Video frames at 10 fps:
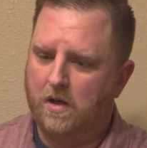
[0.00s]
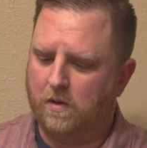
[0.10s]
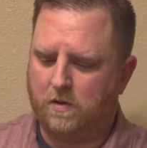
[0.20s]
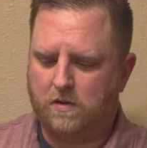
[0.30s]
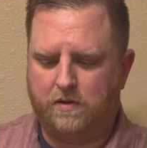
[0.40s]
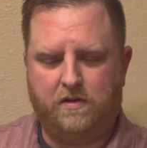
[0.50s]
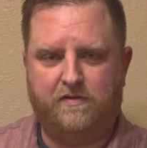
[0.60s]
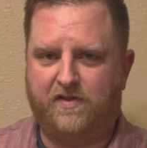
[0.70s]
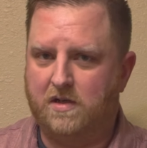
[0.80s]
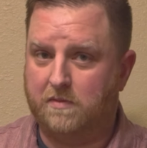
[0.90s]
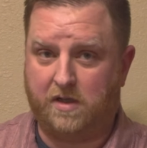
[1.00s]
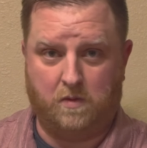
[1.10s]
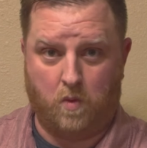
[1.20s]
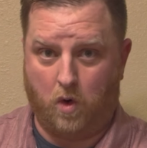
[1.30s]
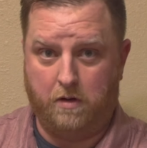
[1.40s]
or you can feed them
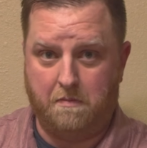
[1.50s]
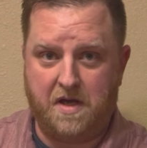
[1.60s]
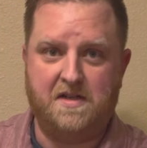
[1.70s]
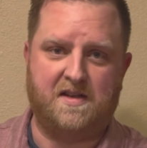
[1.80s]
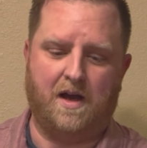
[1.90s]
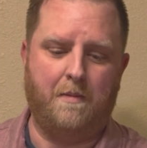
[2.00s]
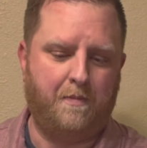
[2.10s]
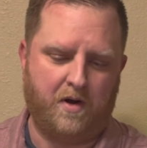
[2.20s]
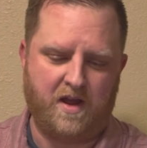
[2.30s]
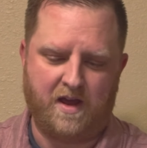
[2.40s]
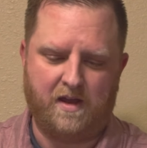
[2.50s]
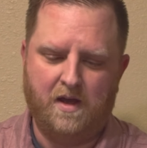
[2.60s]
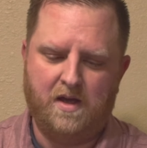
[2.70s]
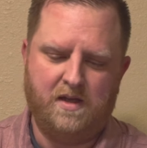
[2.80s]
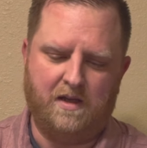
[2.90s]
like one big time per day
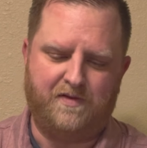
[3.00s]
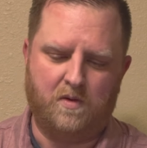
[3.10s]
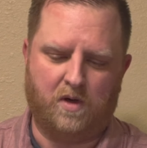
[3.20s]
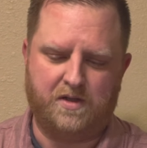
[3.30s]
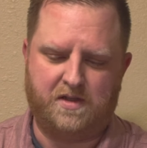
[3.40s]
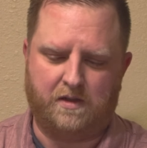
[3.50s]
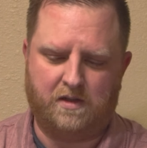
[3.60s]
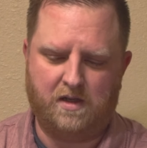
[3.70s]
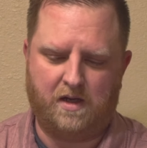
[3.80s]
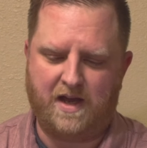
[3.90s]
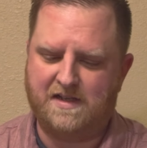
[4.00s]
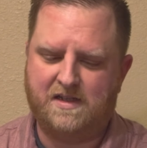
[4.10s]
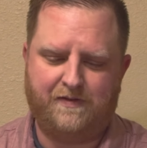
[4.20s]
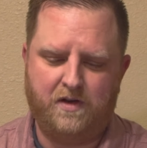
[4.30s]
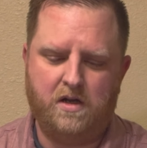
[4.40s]
if you want to. Uh, it has
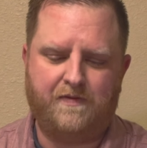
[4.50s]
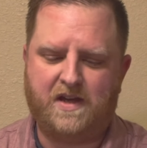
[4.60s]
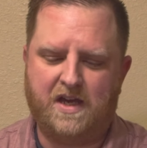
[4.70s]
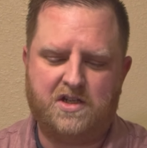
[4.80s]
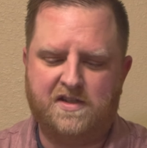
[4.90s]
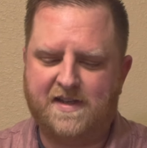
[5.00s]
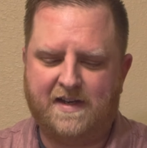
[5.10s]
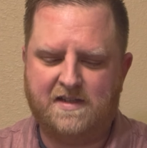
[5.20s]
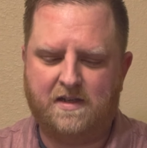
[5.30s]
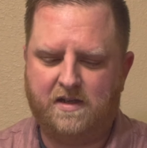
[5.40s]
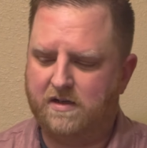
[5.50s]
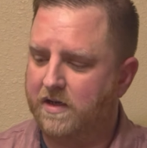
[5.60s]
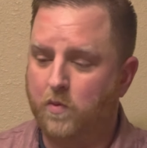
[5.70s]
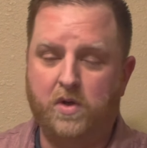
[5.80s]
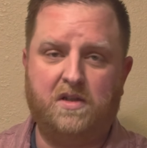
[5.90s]
different notification settings in here.
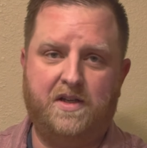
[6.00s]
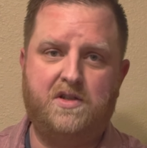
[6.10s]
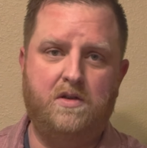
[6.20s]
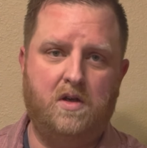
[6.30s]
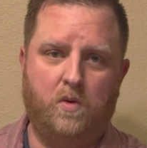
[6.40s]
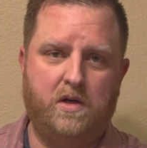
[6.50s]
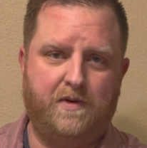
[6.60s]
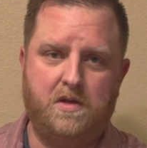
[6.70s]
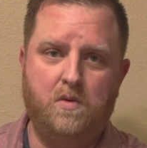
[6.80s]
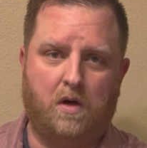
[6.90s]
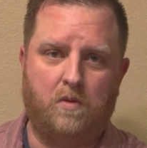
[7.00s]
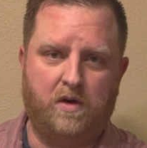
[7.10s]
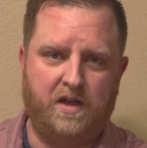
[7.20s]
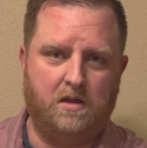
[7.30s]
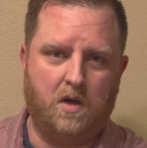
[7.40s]
It will let you know whenever you are
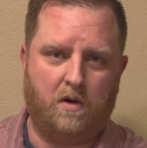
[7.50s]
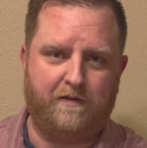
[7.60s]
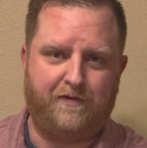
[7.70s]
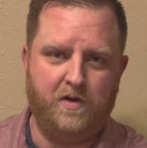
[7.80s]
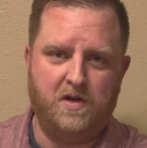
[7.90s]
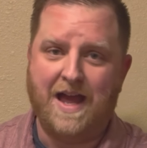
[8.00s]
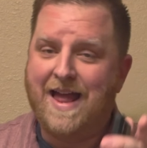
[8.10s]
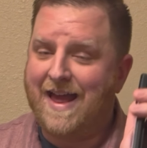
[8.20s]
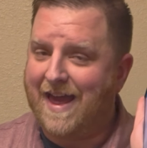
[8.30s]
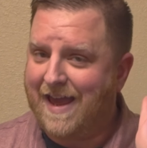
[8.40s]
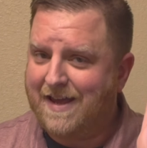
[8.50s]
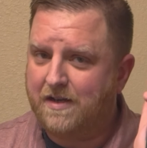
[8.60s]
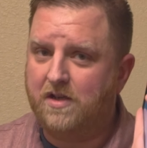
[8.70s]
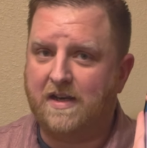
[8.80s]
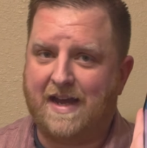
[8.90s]
running low on food,
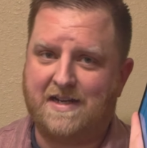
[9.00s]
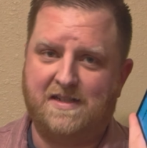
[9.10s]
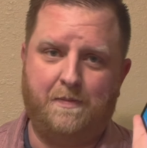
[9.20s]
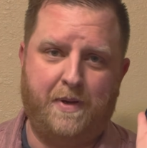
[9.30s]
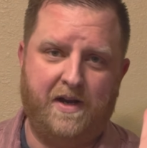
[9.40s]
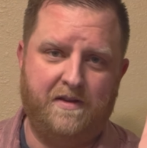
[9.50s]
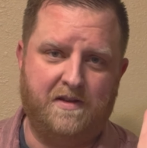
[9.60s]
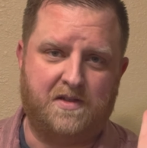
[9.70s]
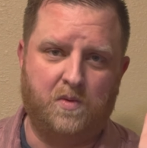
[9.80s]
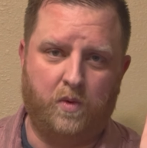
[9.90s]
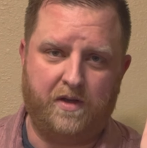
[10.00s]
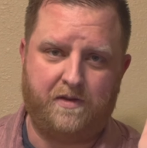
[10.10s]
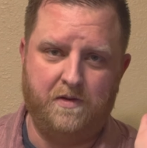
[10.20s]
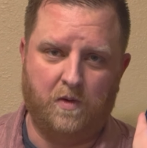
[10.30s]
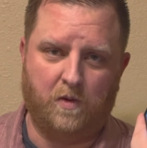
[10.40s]
and you can actually pair this
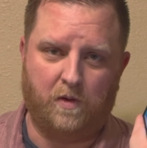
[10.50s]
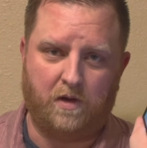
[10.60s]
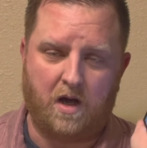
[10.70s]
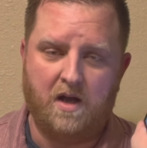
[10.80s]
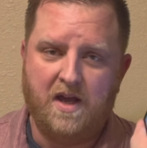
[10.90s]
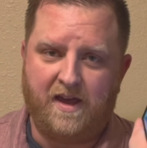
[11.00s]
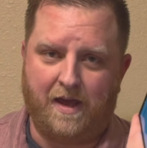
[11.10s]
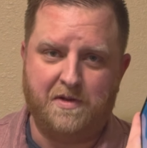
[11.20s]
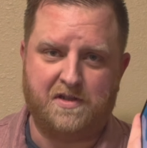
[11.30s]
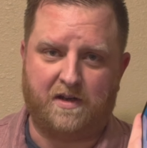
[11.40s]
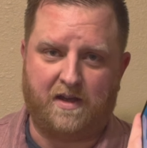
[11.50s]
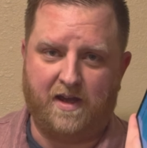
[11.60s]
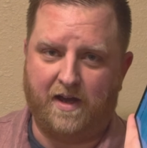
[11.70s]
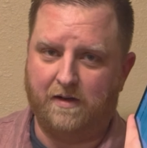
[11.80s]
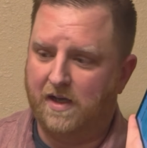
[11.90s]
with your uh, Amazon
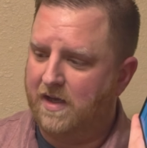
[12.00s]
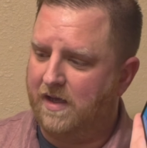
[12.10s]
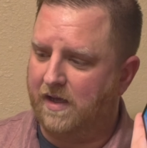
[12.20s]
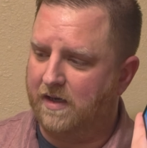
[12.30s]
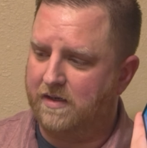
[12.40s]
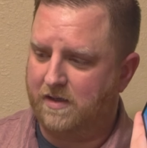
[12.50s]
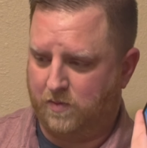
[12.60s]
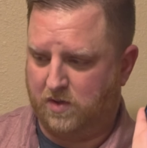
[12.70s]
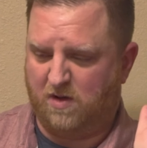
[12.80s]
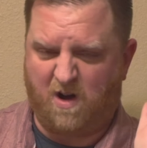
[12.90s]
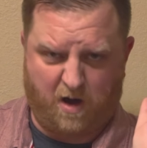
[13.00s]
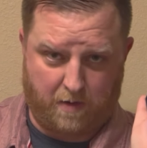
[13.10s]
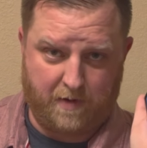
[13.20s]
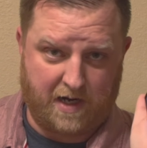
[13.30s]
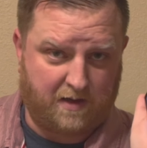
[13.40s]
account, and it will
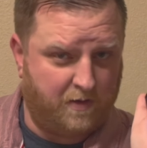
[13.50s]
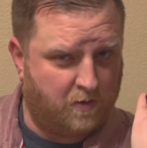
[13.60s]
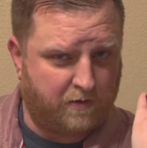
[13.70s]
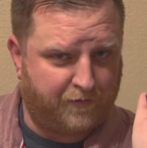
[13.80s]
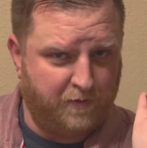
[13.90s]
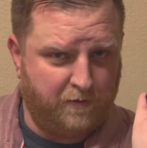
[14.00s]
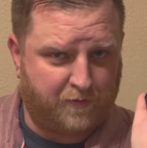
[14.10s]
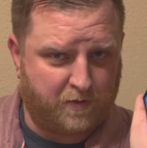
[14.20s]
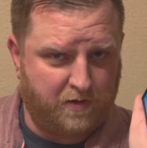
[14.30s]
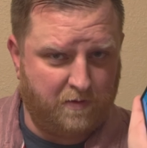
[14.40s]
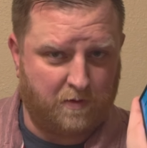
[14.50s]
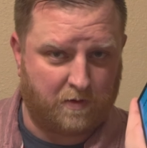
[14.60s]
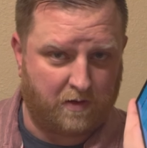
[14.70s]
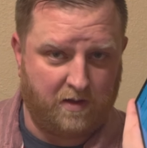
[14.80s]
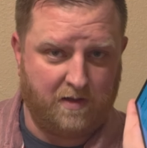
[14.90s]
automatically order food for you
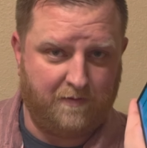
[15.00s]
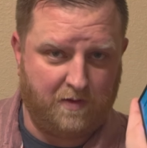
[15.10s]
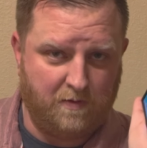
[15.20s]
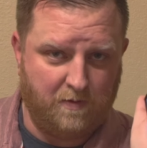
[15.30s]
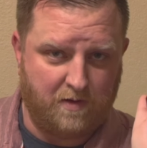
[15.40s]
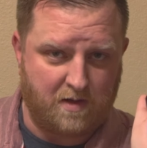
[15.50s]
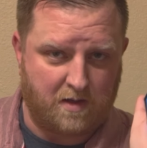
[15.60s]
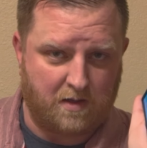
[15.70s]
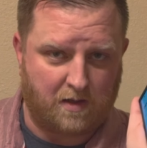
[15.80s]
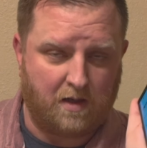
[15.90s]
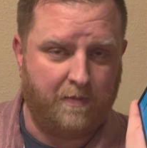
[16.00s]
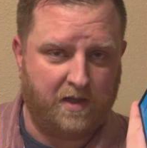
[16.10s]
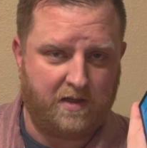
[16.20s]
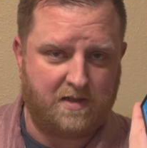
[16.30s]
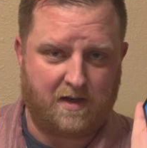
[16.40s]
or give you the uh,
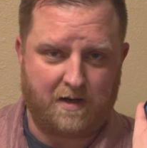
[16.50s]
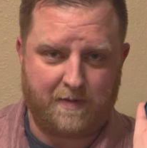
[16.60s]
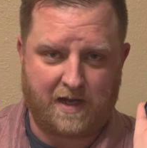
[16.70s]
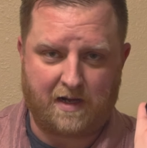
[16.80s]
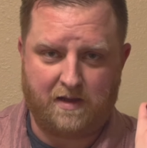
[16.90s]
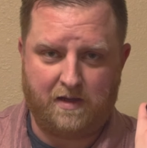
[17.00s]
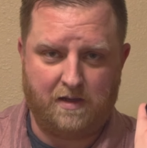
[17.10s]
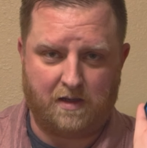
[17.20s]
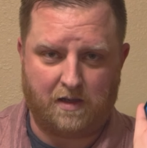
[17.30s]
ability to automatically